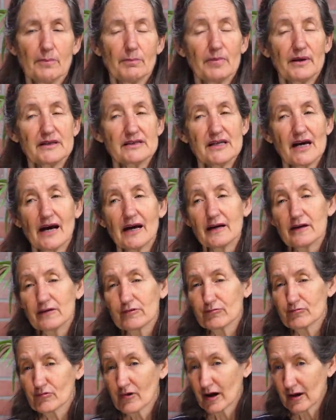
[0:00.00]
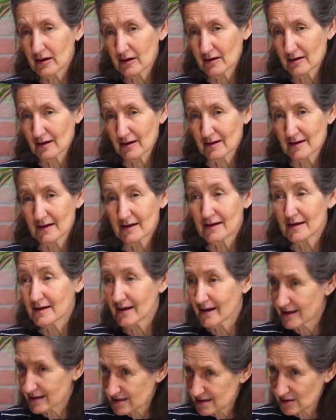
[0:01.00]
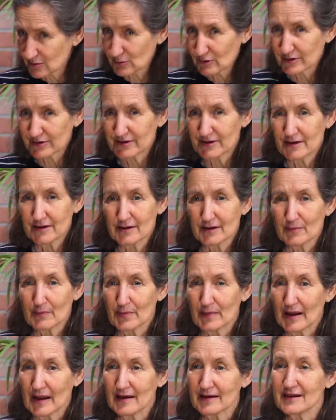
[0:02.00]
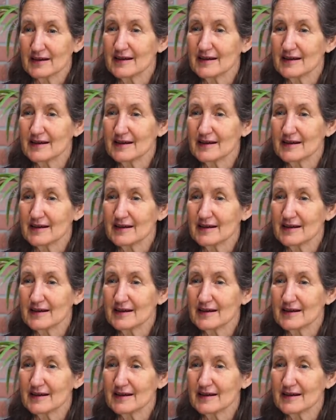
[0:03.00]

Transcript: But taken regularly, yes, it will thin the blood.